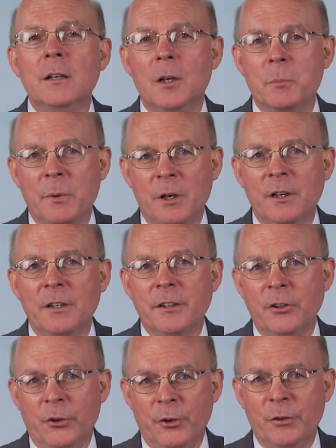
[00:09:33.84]
a
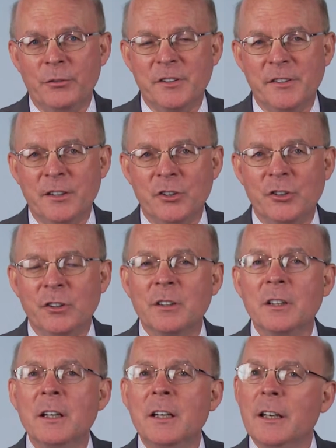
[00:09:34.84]
marketing
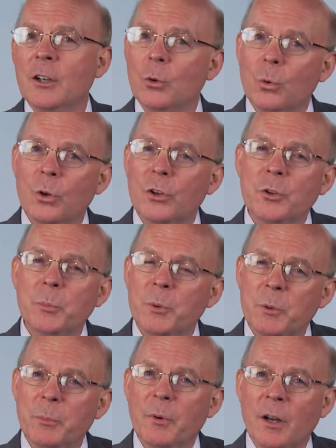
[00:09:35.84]
authorization in order to
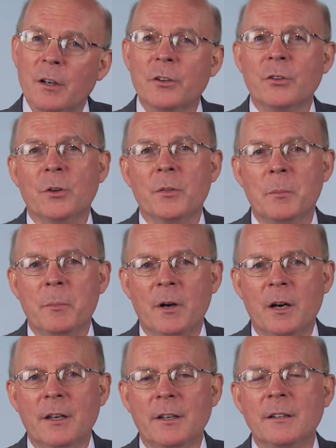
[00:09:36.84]
put products on the
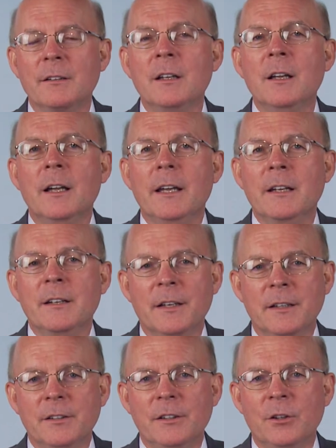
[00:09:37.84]
market in
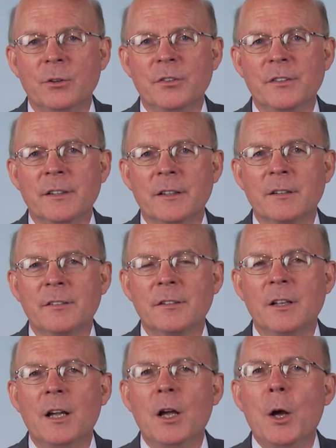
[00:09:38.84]
1906.